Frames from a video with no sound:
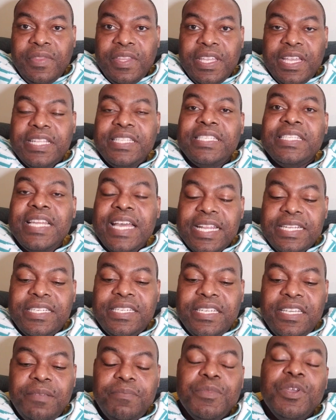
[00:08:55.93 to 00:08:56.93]
It's not
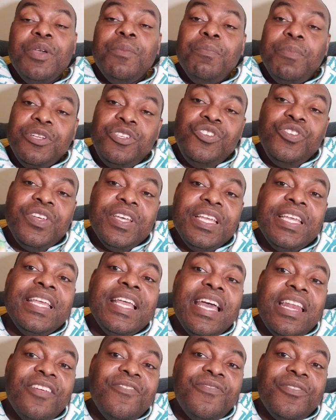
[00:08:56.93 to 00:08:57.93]
cheap, but you can
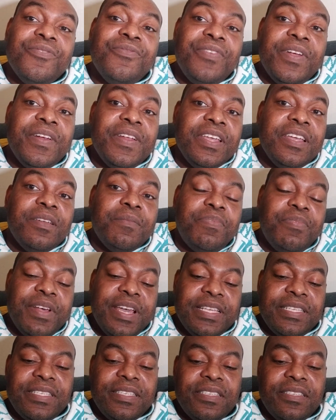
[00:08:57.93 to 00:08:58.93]
get it for very good
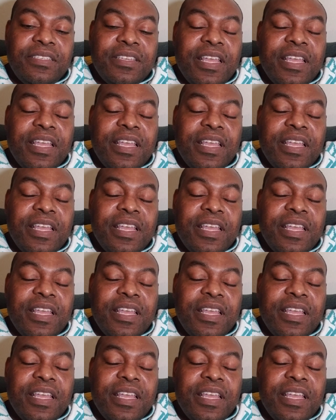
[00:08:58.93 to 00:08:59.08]
prices.